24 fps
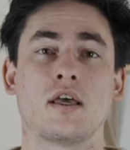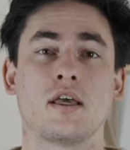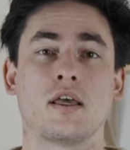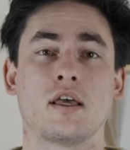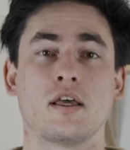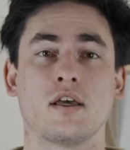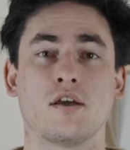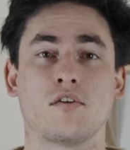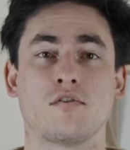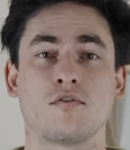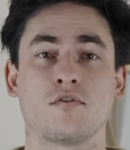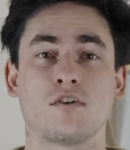
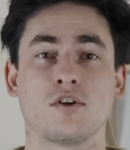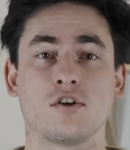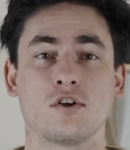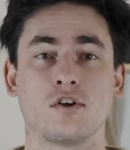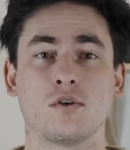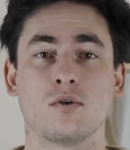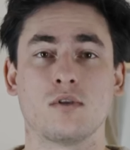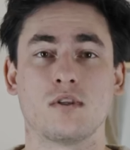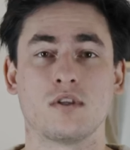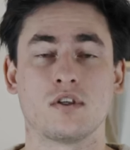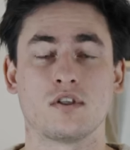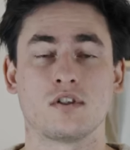If you're
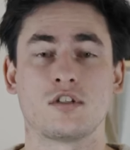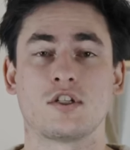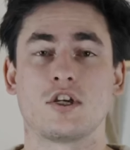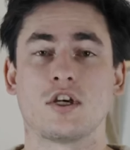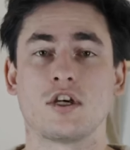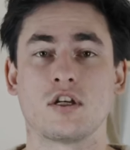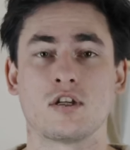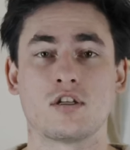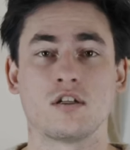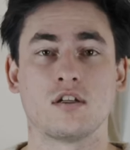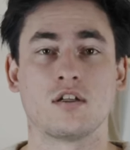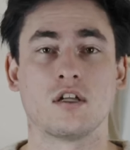new to this
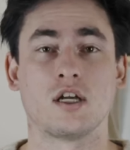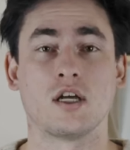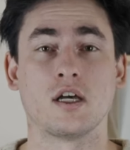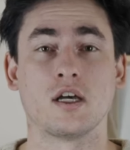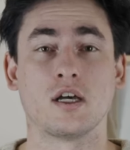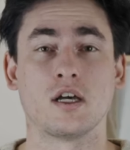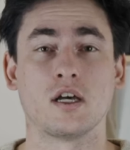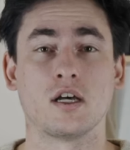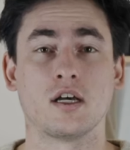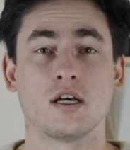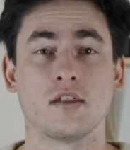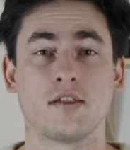channel,
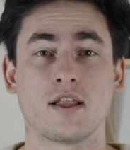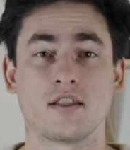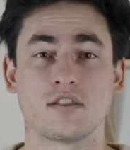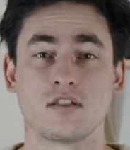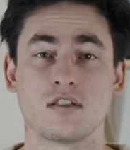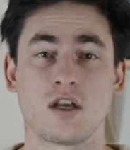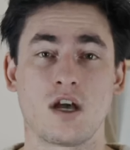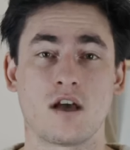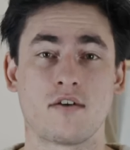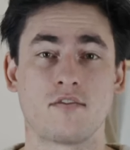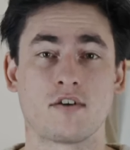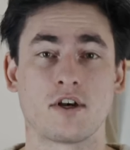that's
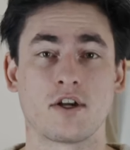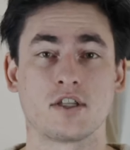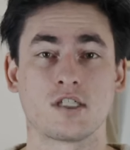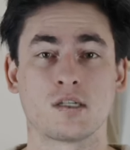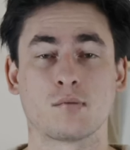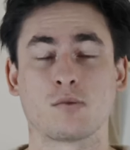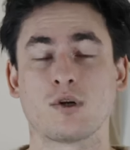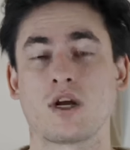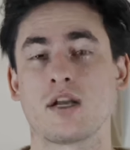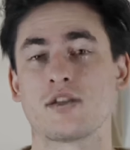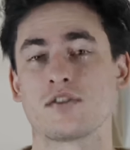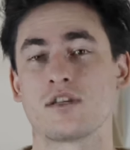not very
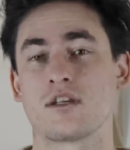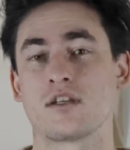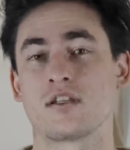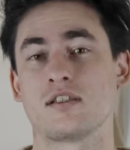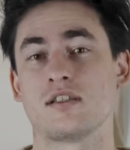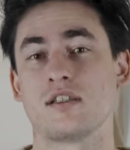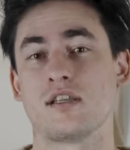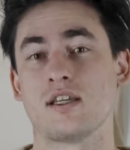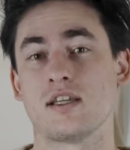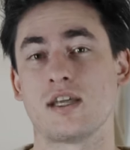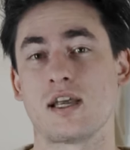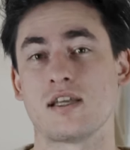surprising,
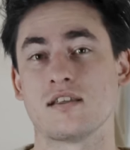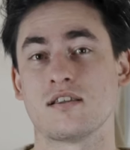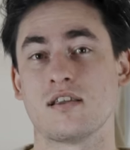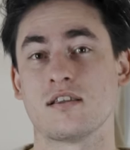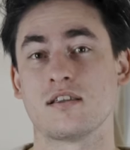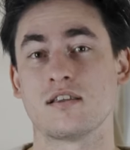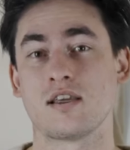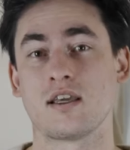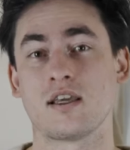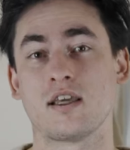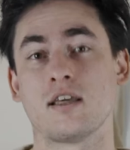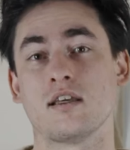seeing as
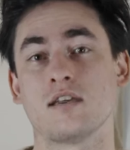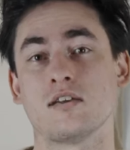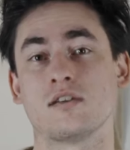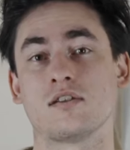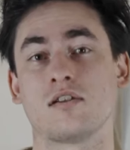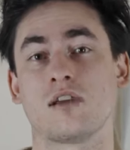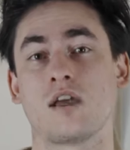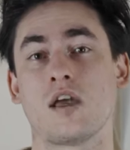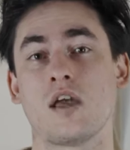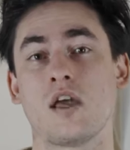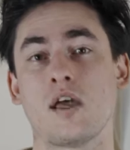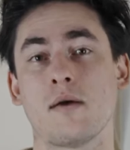this
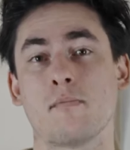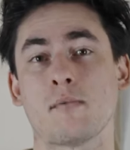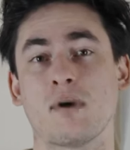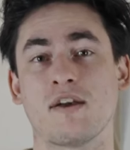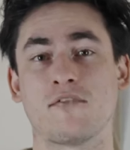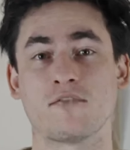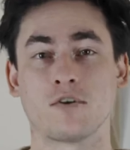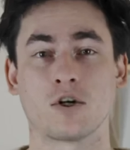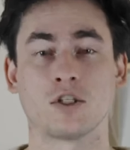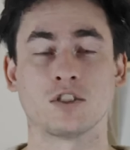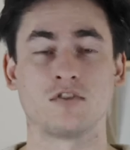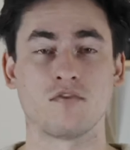is
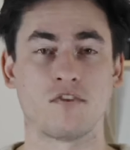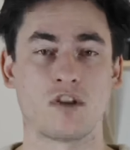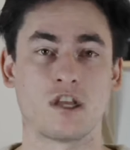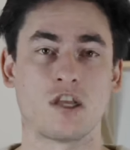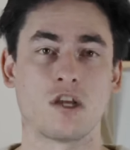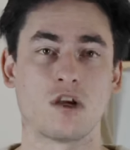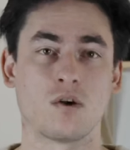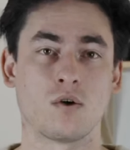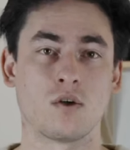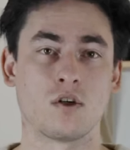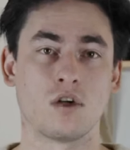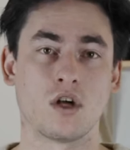my first
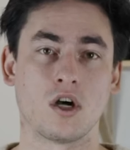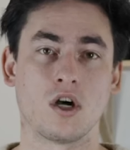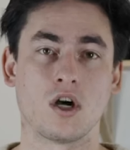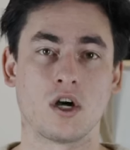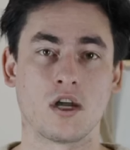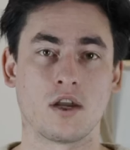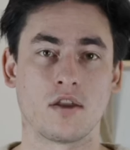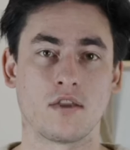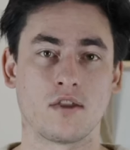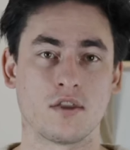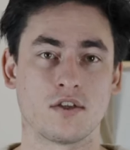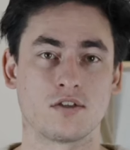video
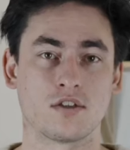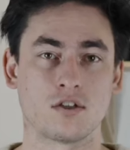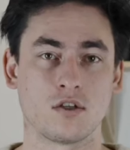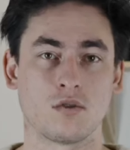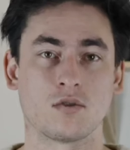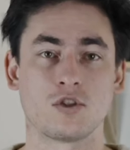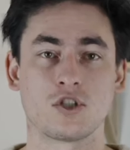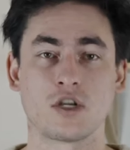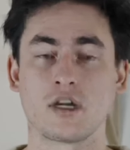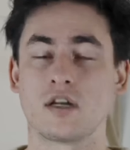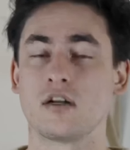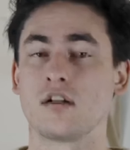on this new
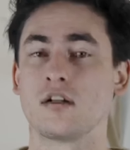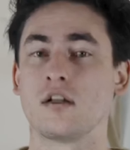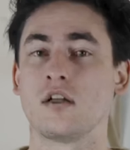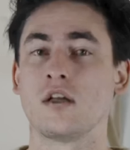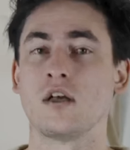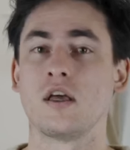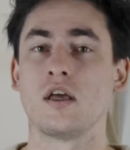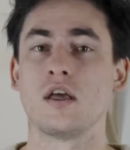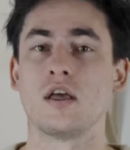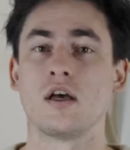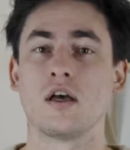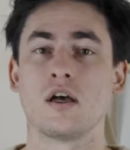channel.